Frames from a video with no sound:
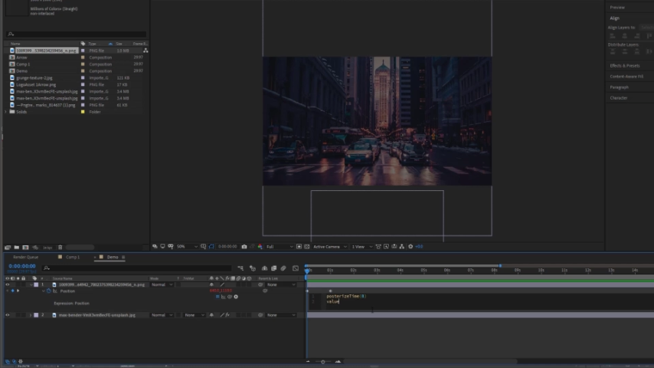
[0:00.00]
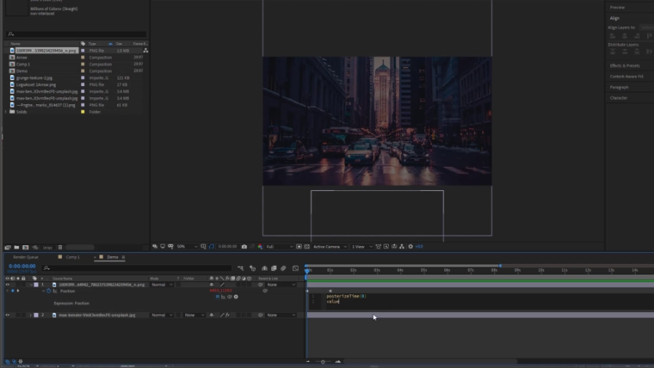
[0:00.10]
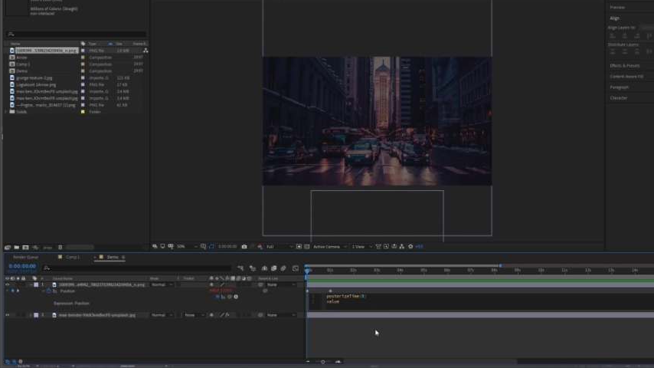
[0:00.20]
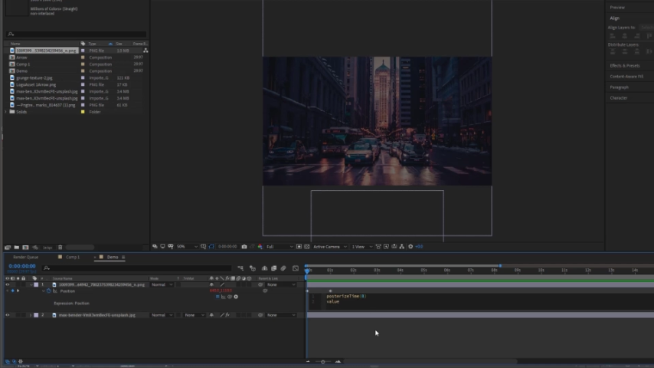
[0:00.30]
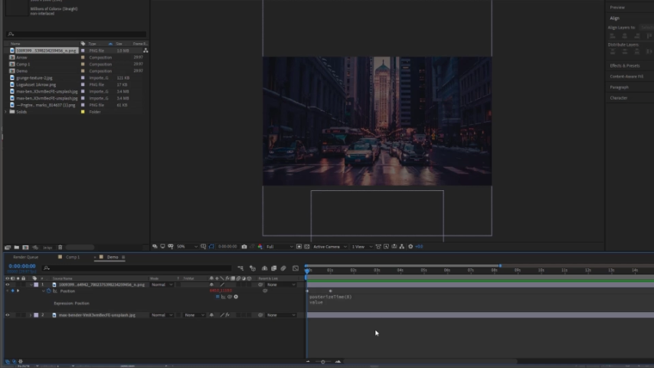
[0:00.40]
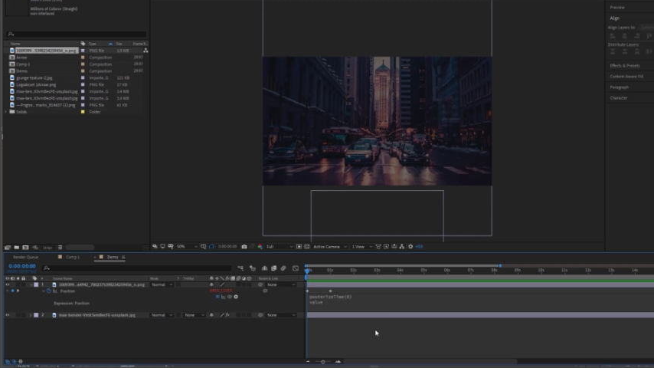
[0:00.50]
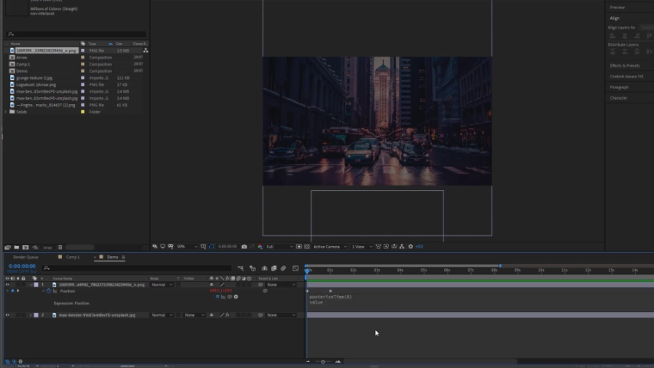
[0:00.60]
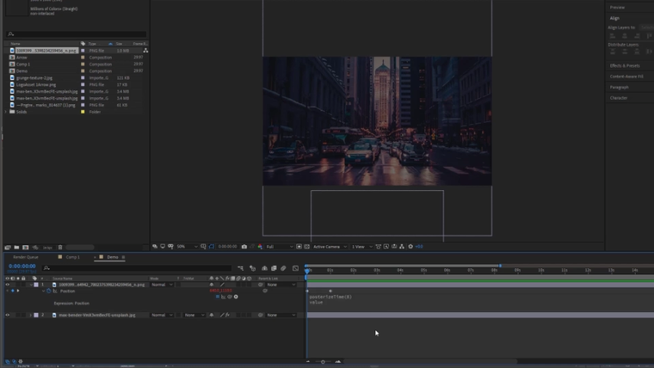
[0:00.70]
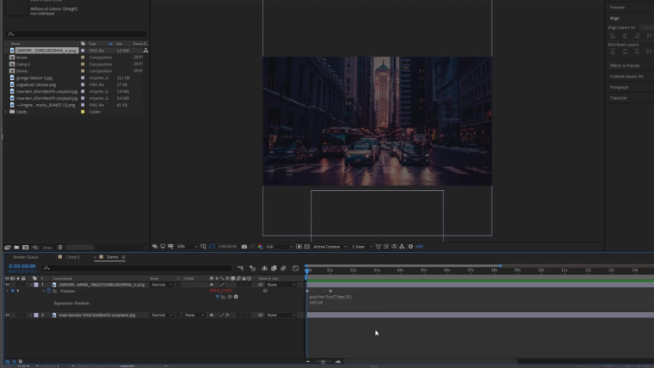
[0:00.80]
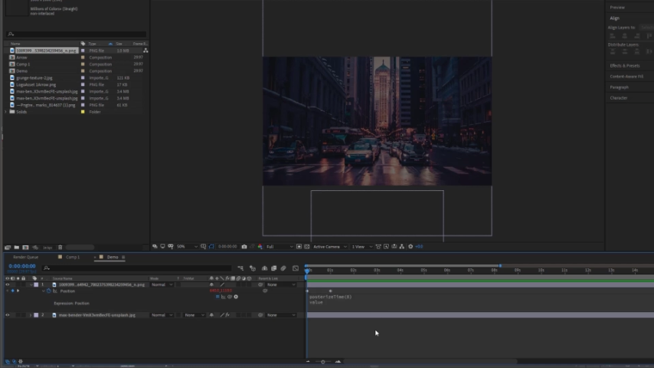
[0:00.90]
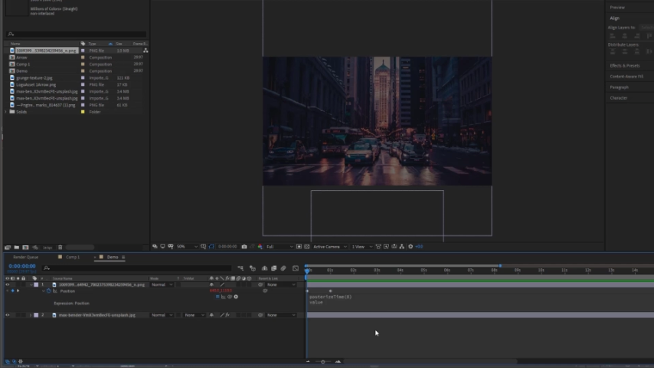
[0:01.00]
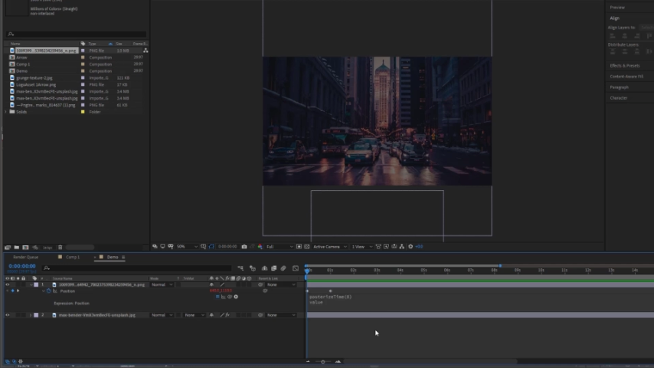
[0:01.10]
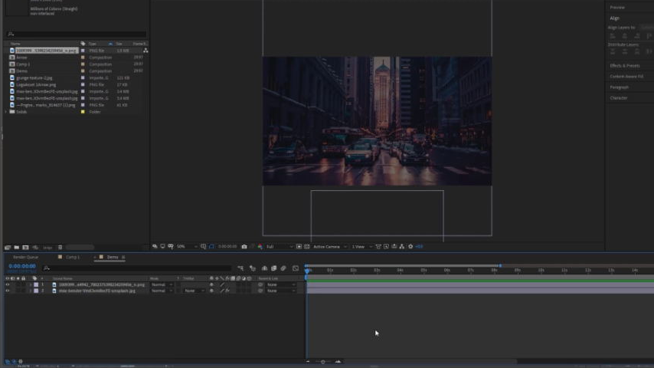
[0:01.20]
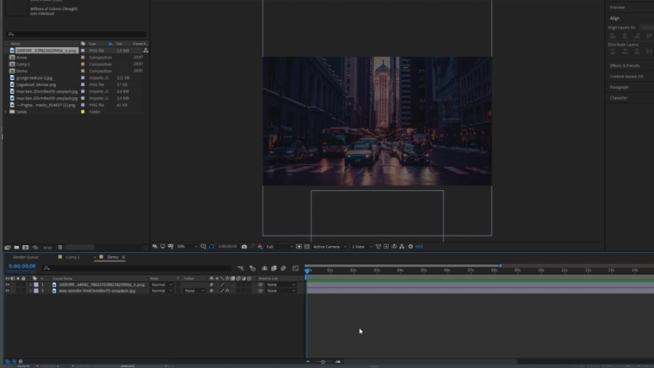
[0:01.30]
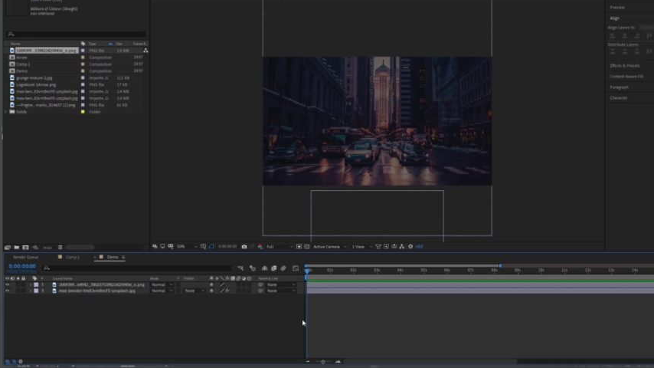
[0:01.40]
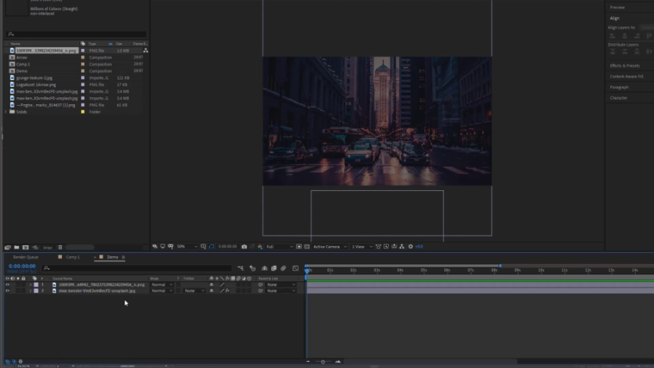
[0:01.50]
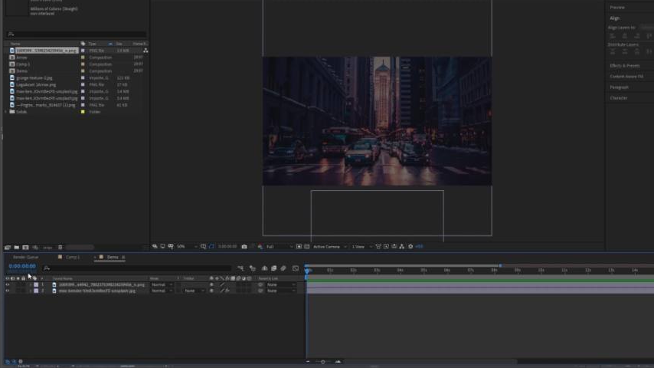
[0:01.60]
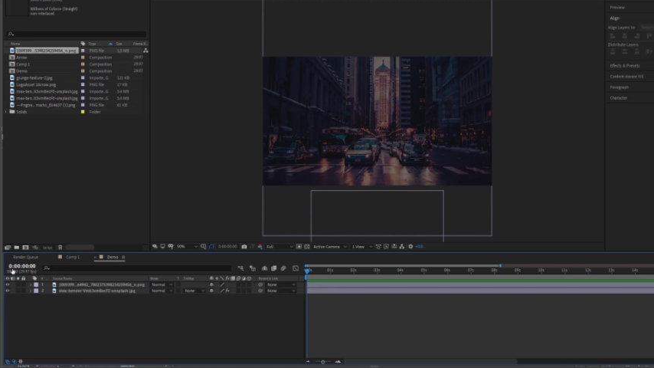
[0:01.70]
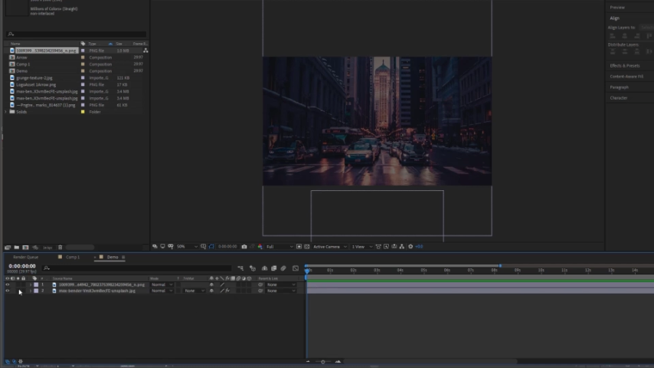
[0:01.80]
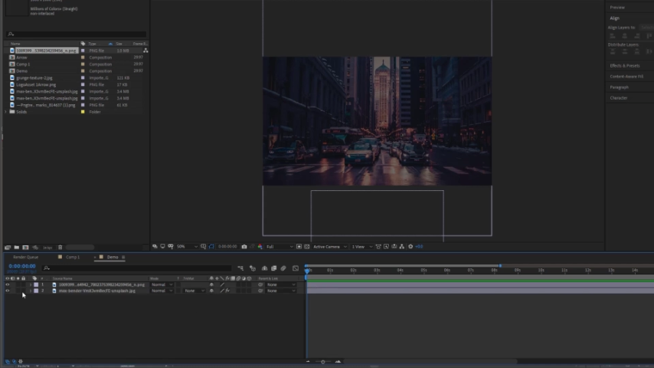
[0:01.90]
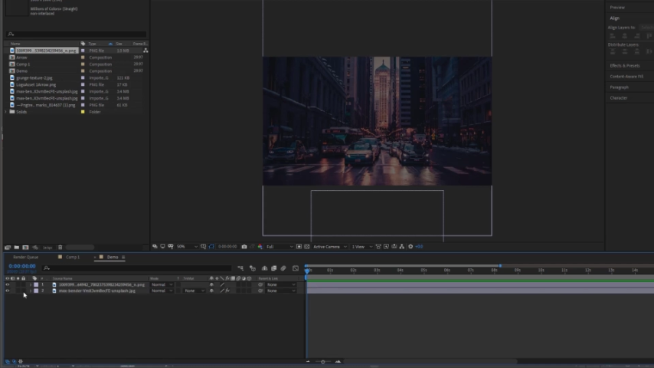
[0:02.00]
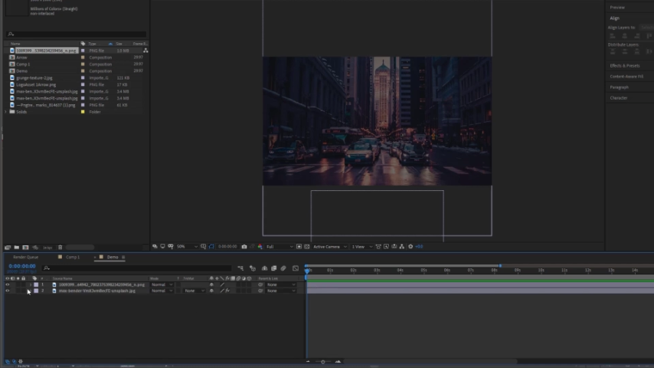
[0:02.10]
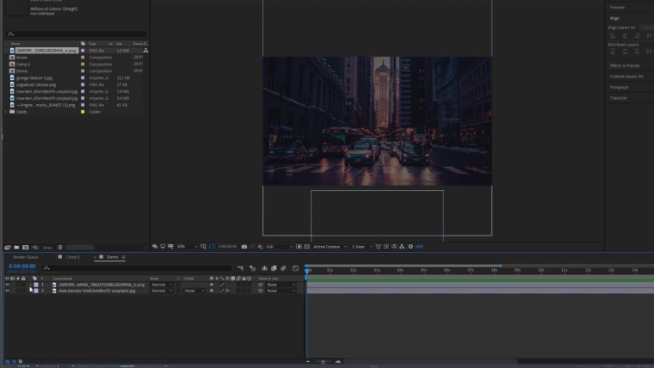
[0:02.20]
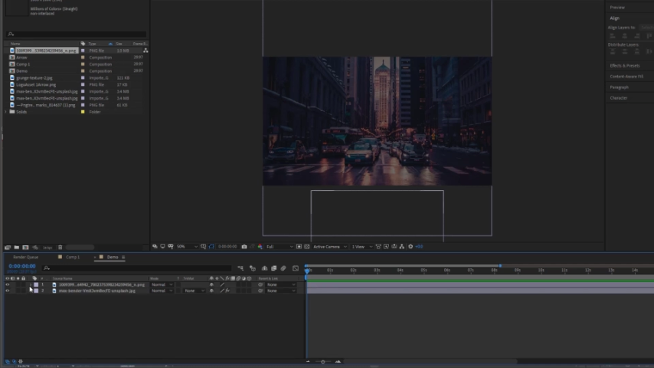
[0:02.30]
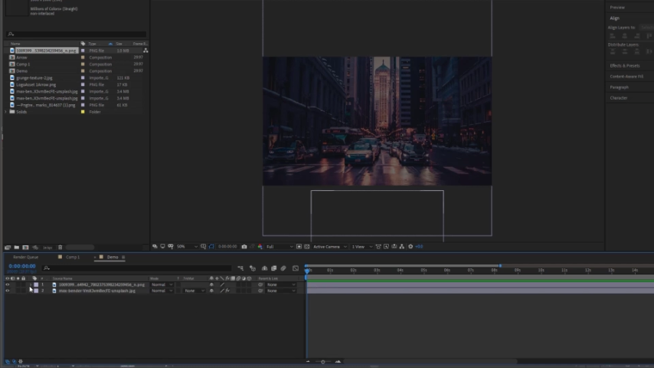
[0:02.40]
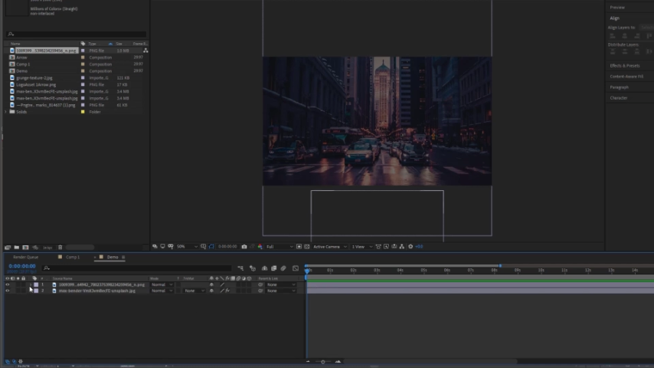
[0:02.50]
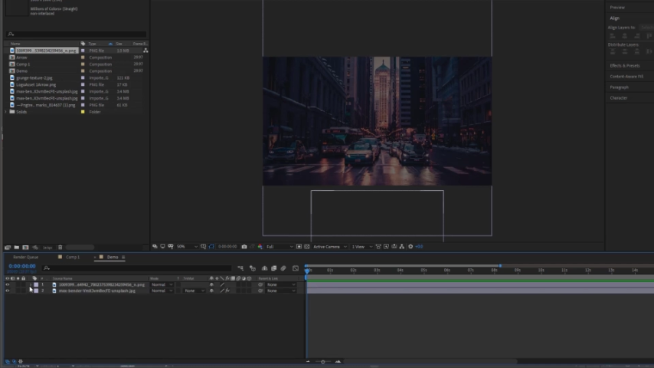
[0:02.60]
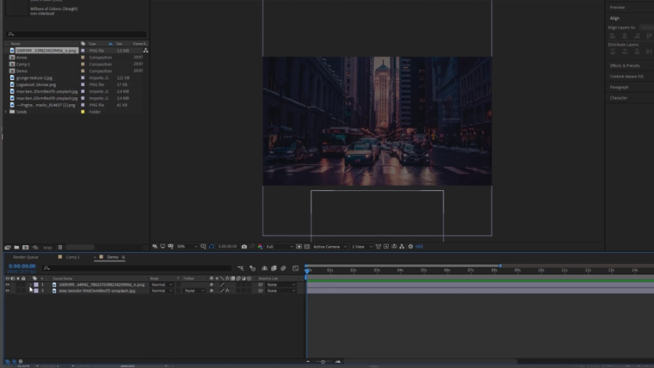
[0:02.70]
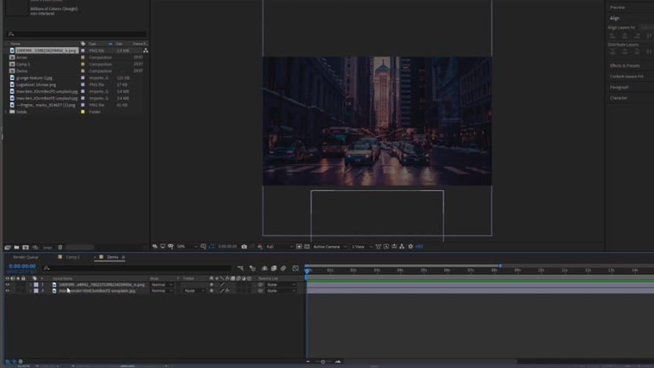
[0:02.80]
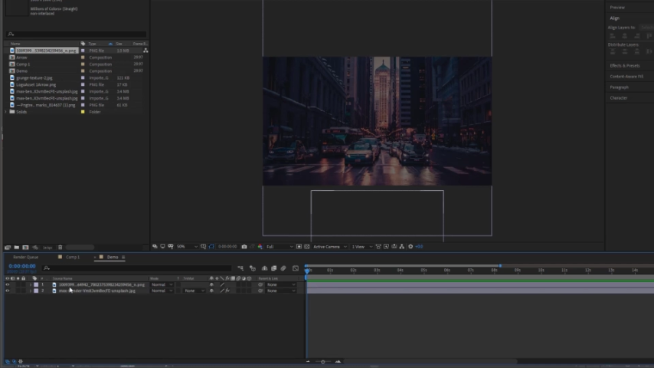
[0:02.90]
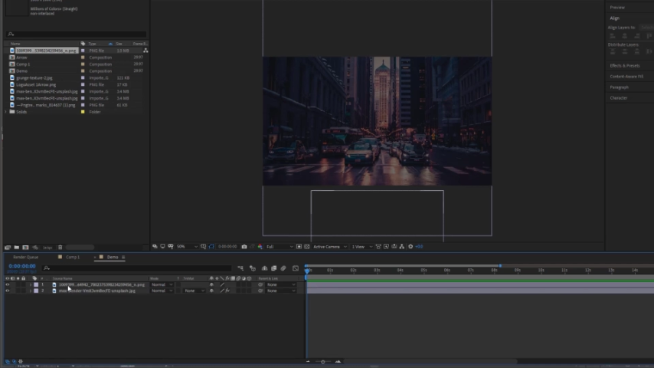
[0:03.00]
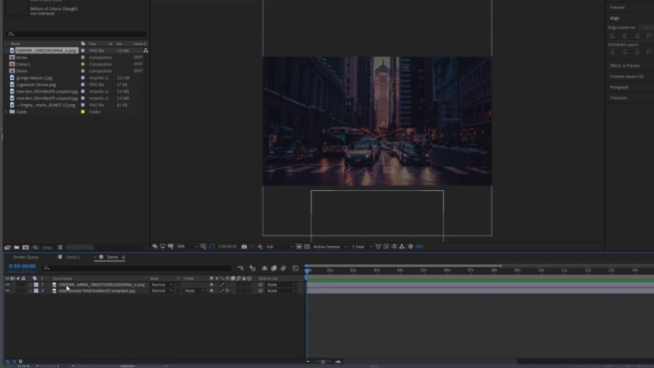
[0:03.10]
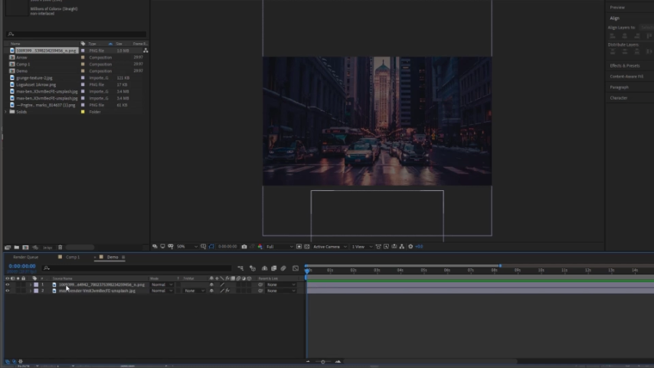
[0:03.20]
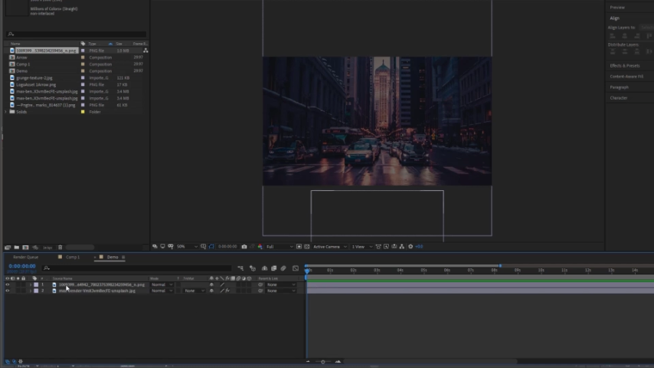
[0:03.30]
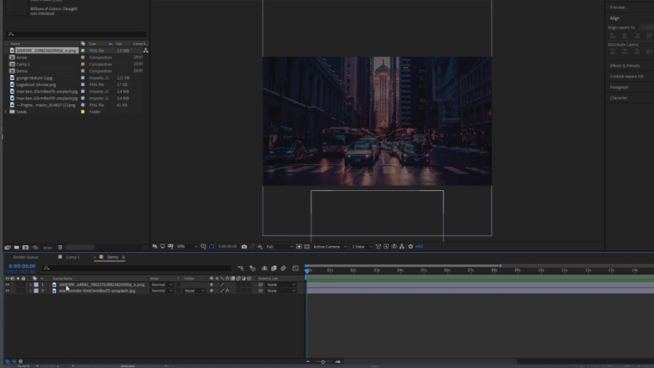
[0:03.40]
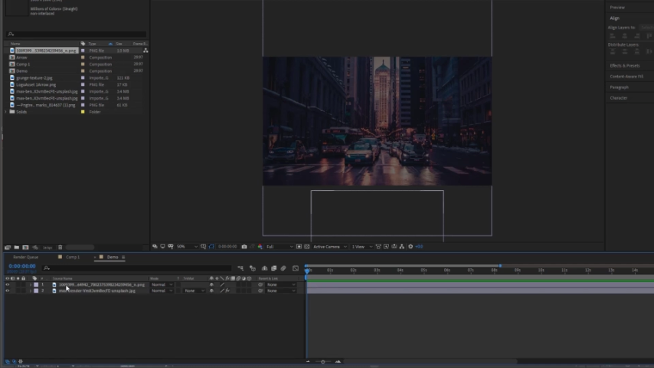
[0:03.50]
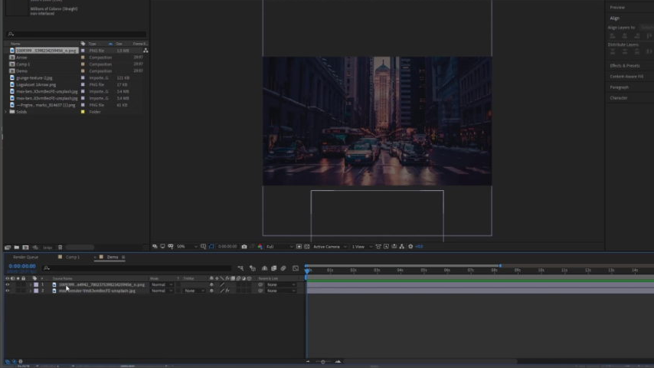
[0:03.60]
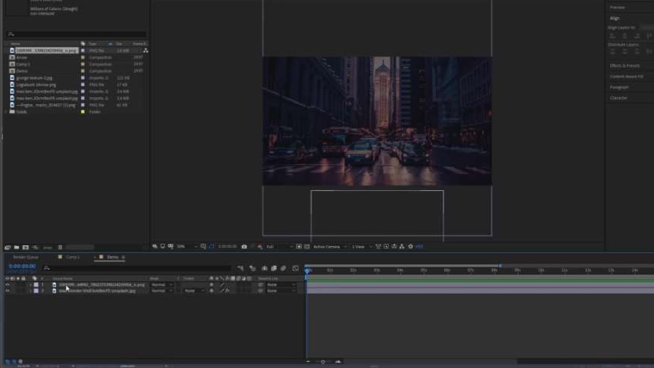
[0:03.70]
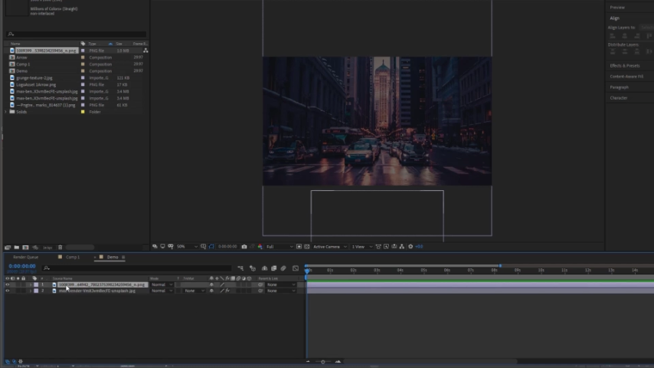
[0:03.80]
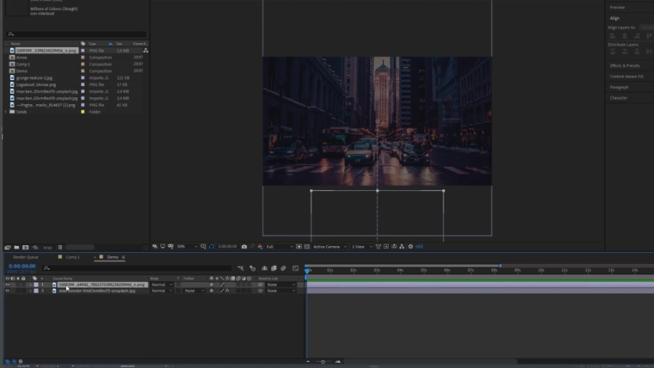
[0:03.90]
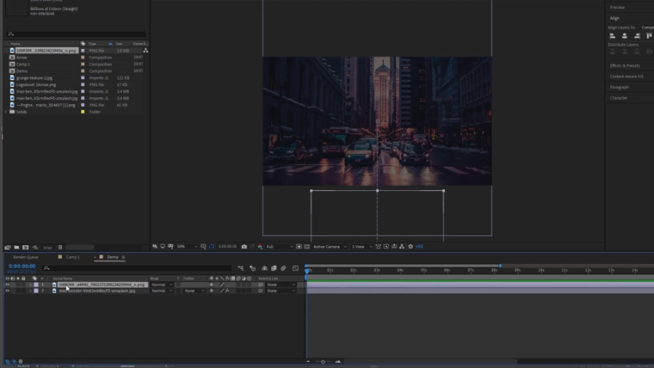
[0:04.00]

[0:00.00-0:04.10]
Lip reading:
No face is visible, so there are no lips to read.